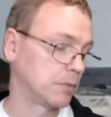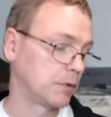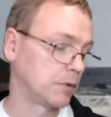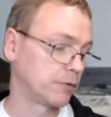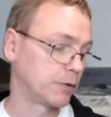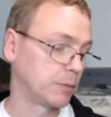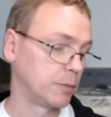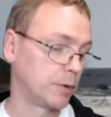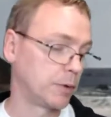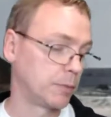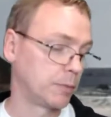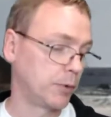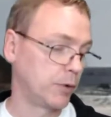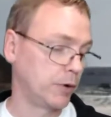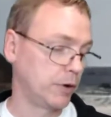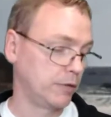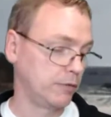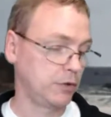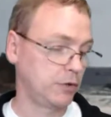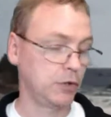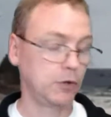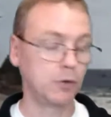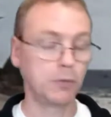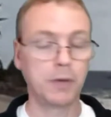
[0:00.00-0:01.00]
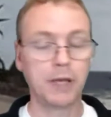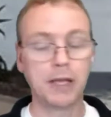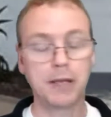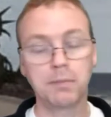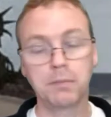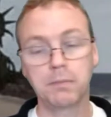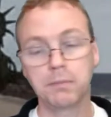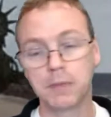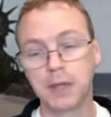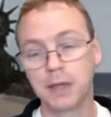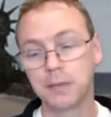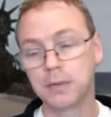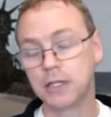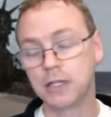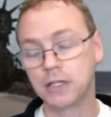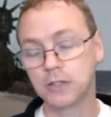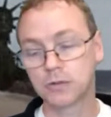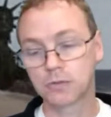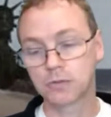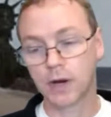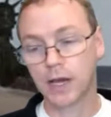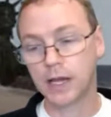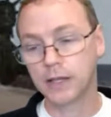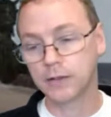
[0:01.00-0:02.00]
From your point of view, maybe
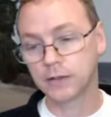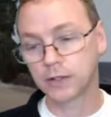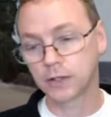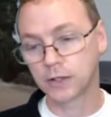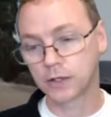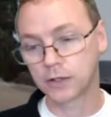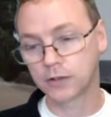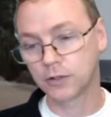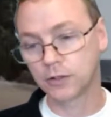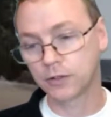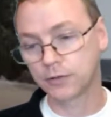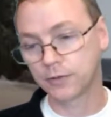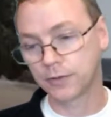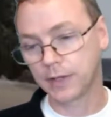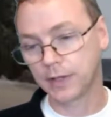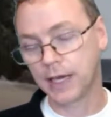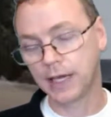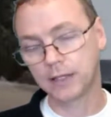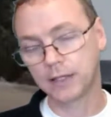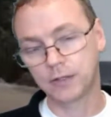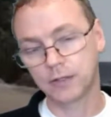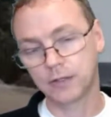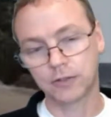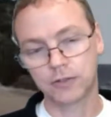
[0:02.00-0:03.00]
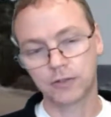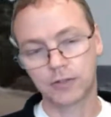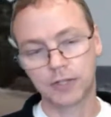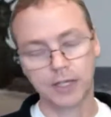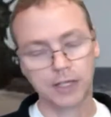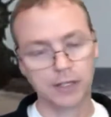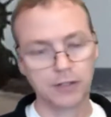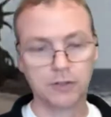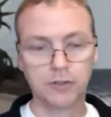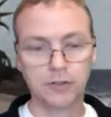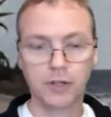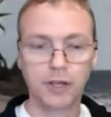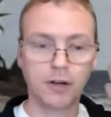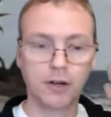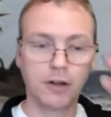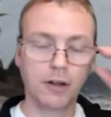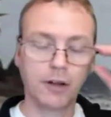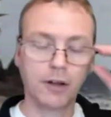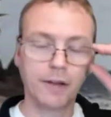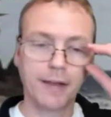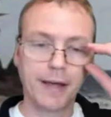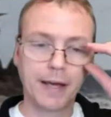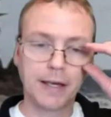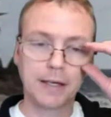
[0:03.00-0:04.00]
he's right. The Earth is flat. There's a second sun.
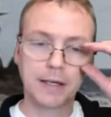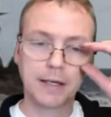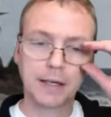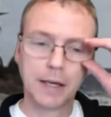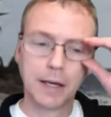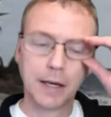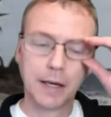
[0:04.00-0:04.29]
All of that.